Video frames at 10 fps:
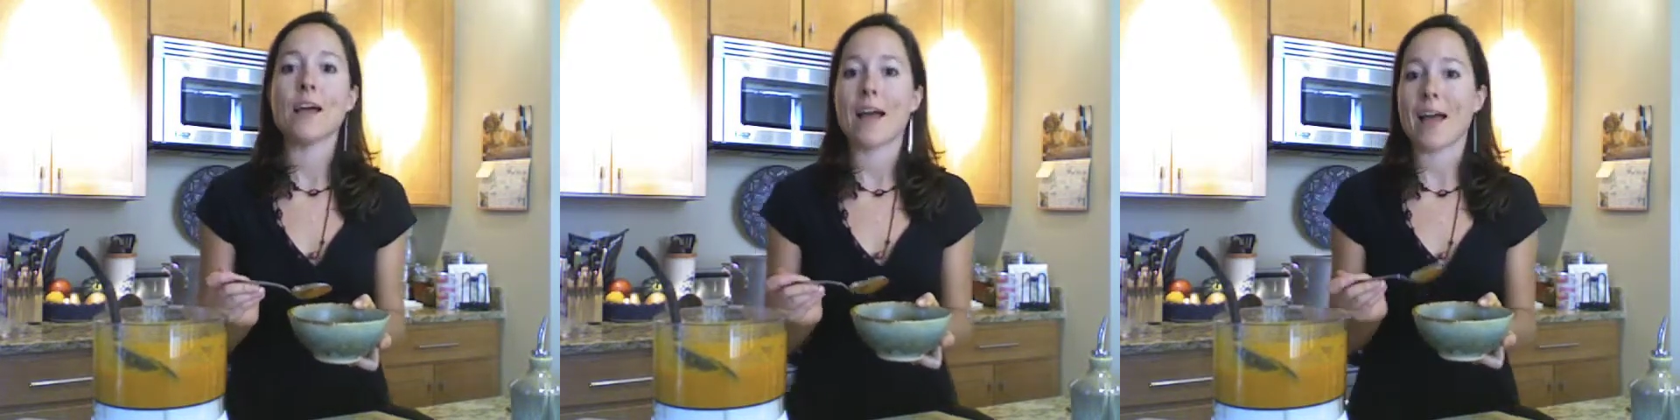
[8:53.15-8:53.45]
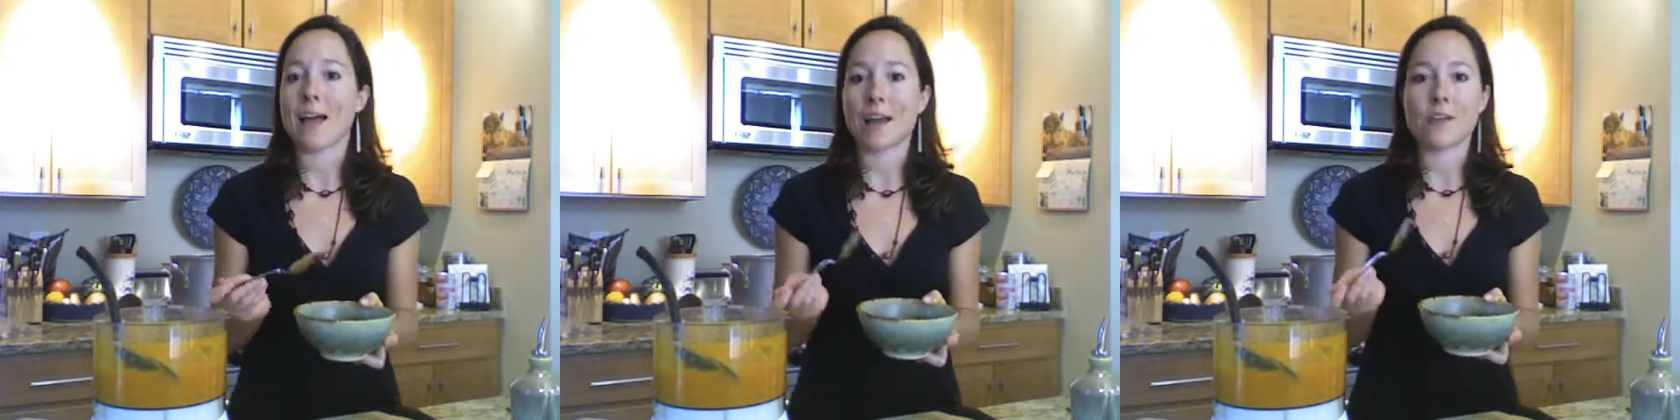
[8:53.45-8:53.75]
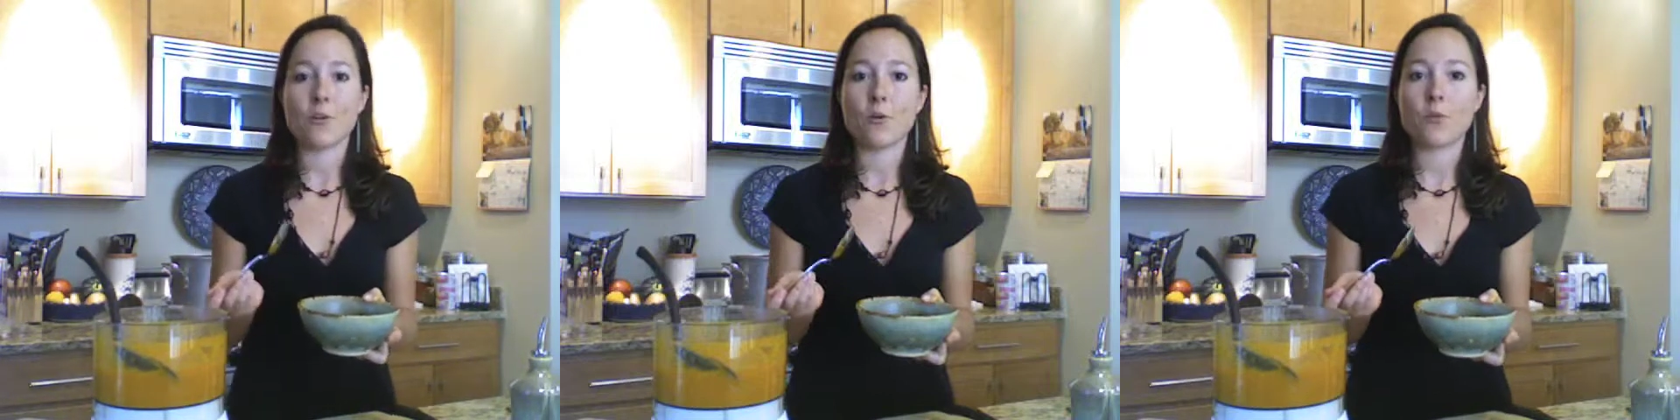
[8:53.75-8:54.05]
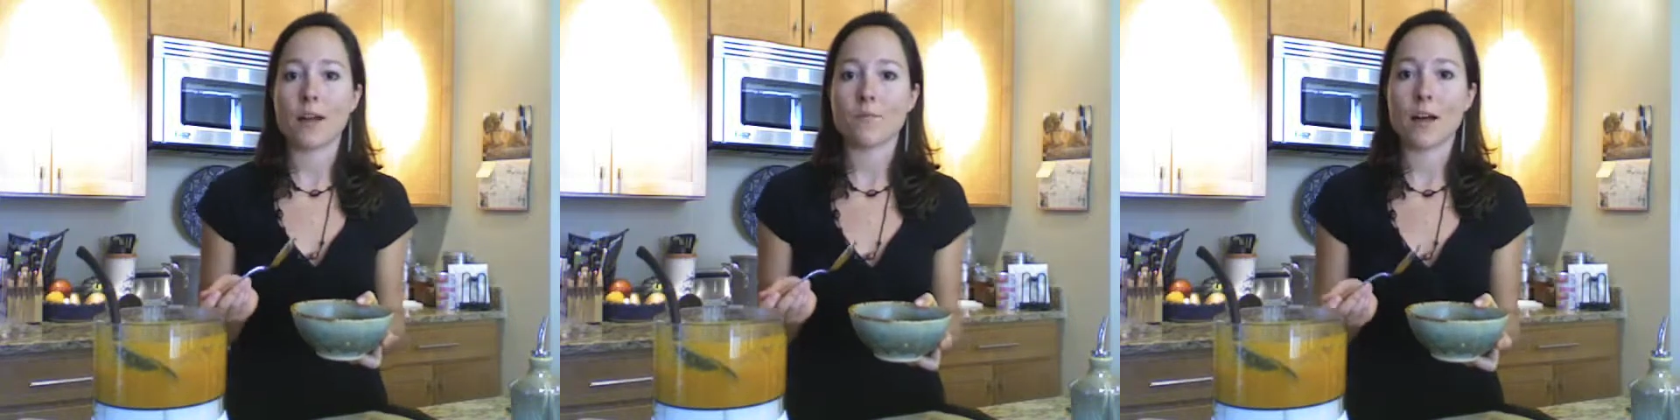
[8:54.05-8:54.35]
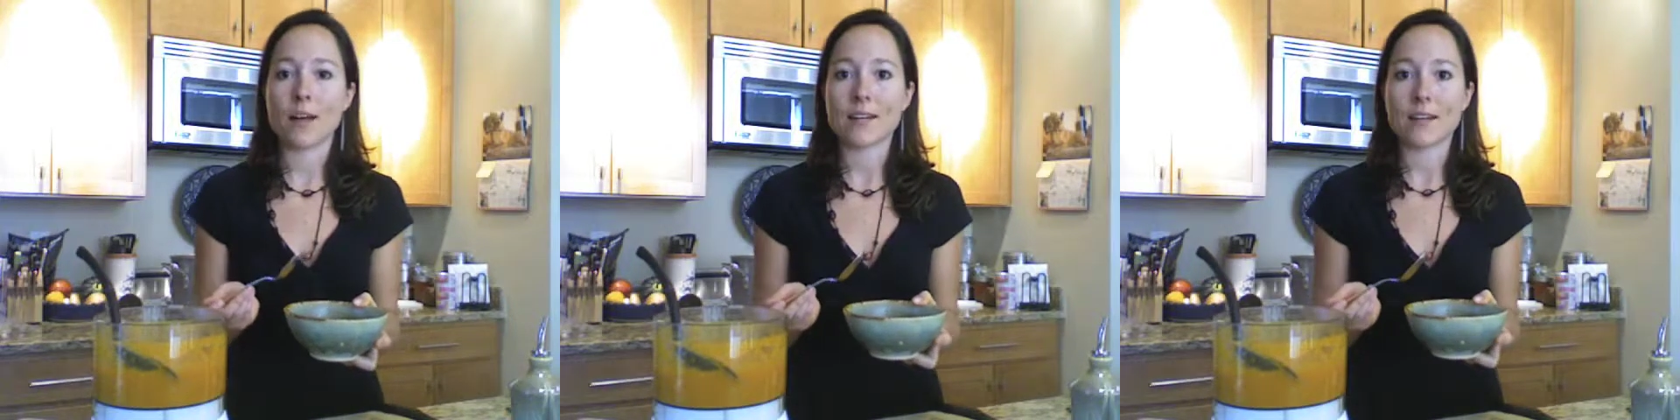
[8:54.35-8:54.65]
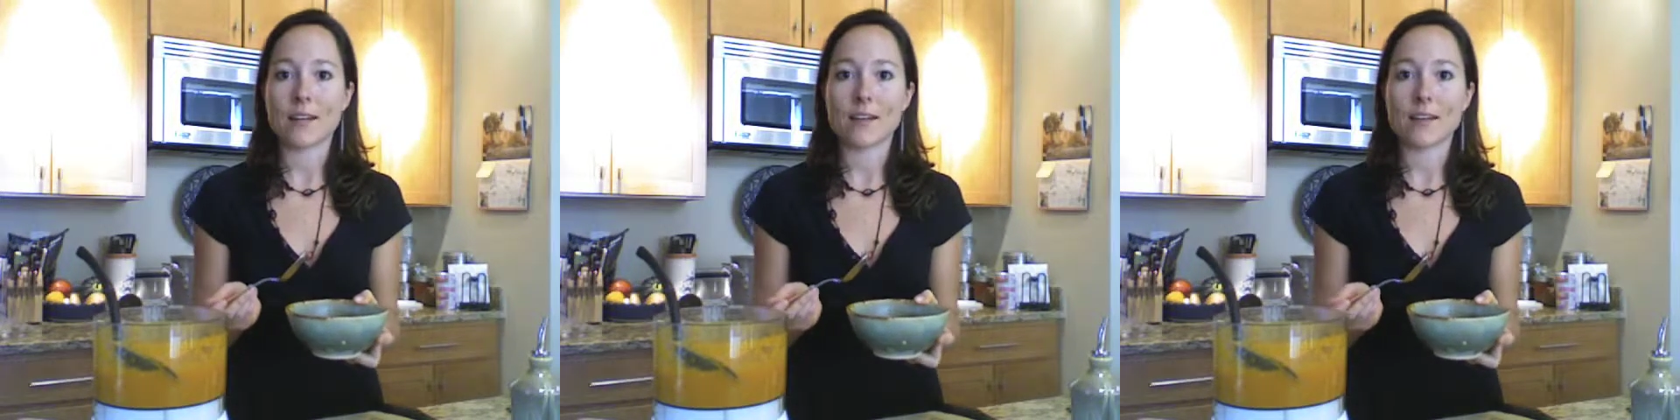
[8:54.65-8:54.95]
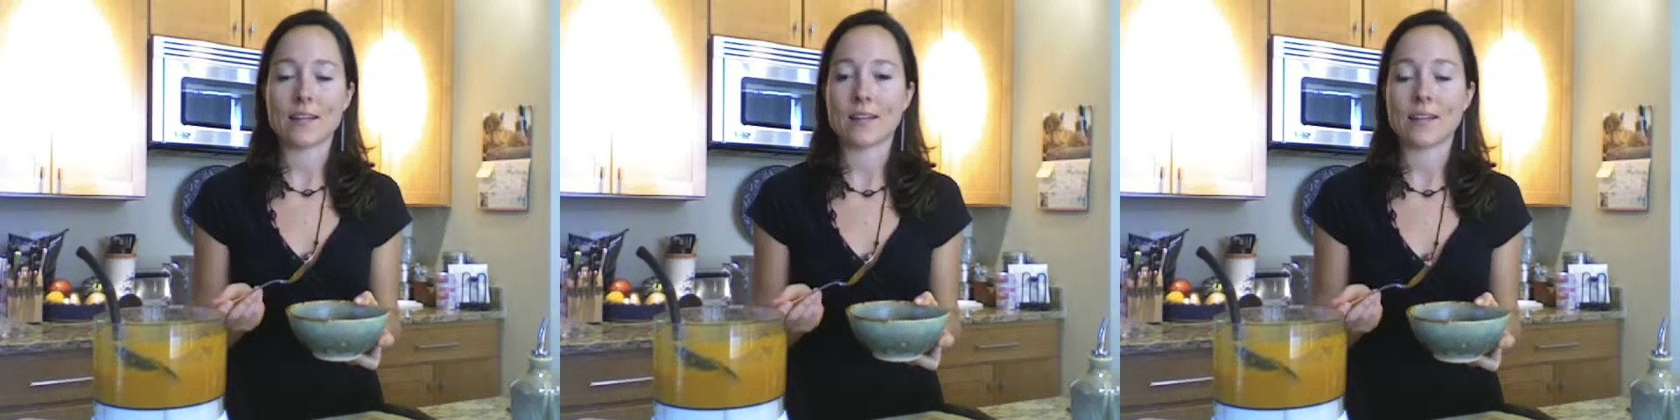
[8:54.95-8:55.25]
And I know that I'm not
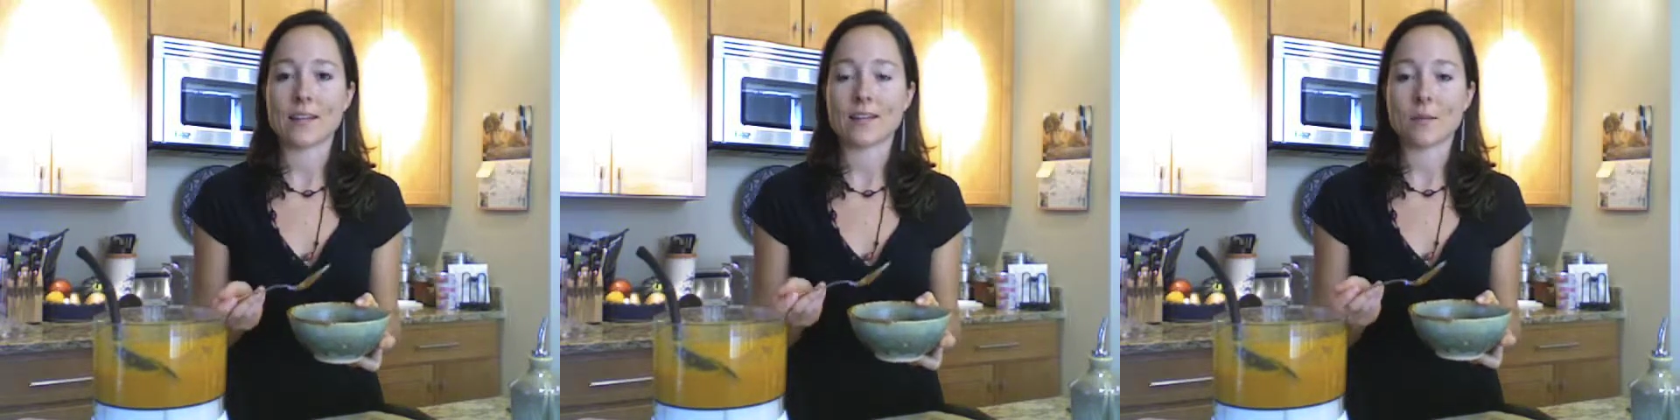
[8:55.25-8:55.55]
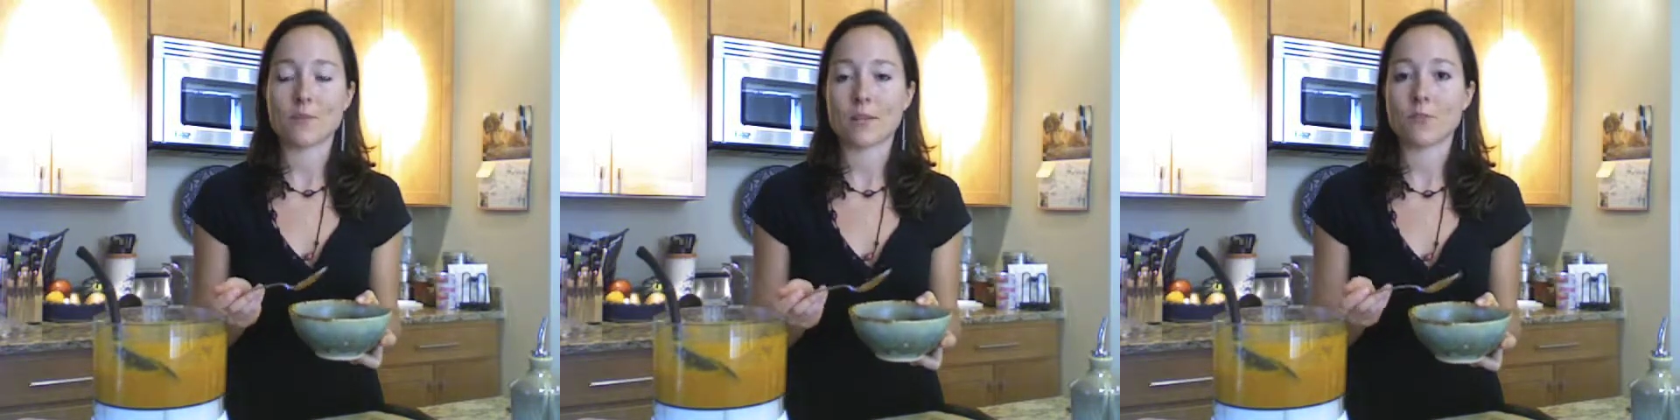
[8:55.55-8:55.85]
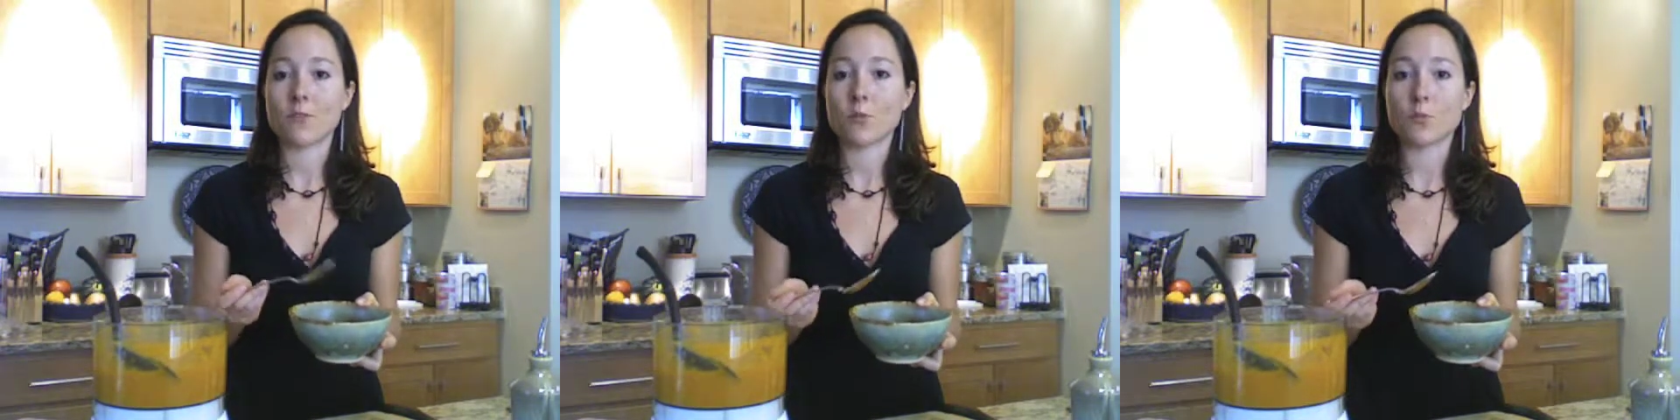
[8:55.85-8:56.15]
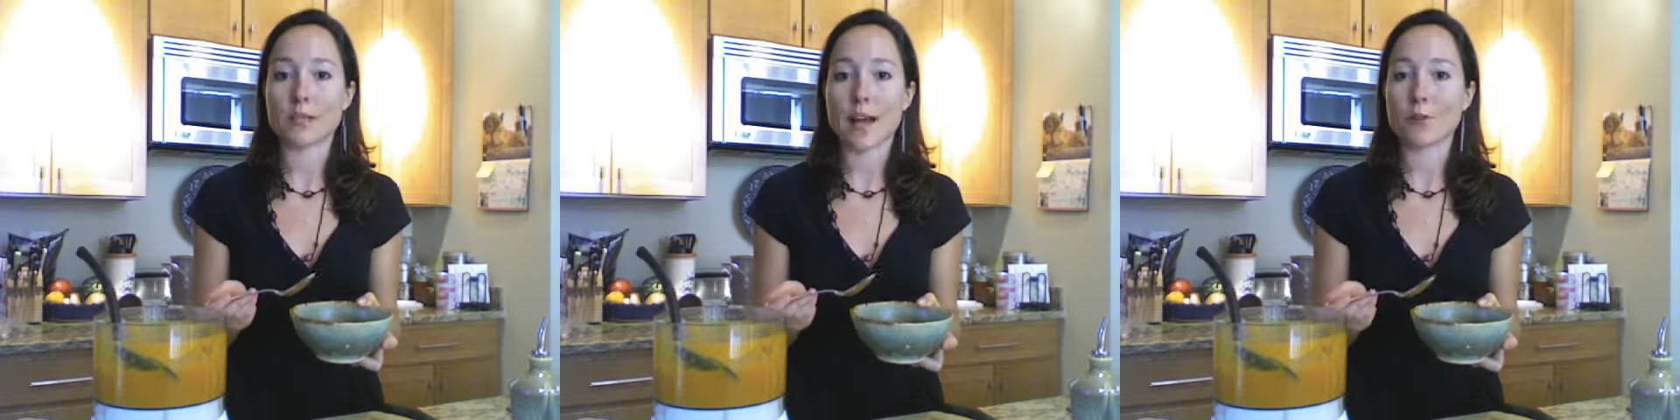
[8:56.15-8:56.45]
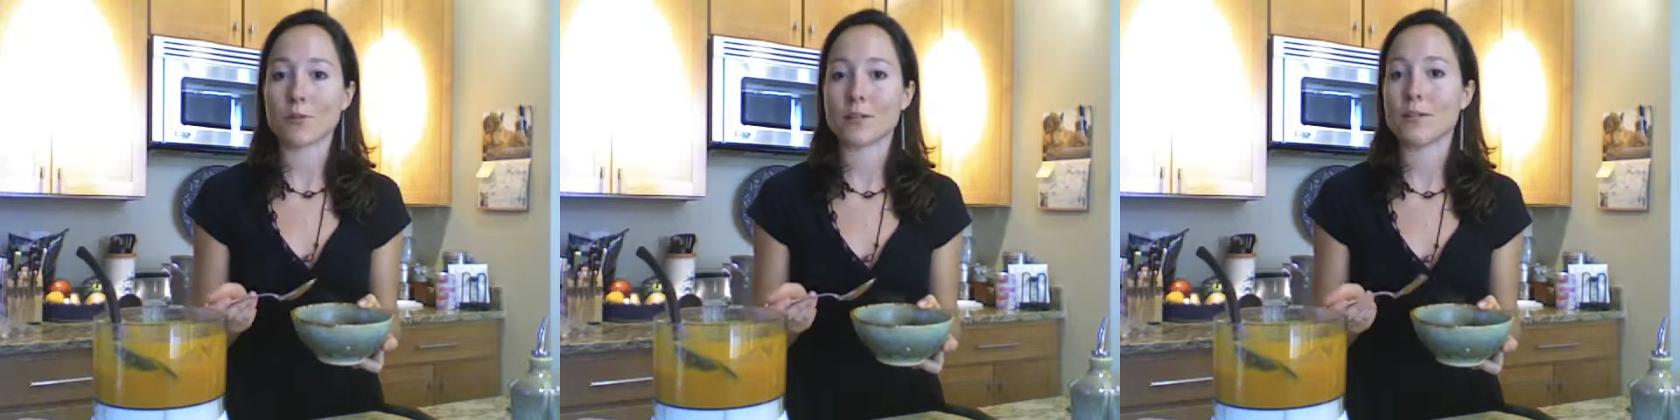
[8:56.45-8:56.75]
eating something filled with calories.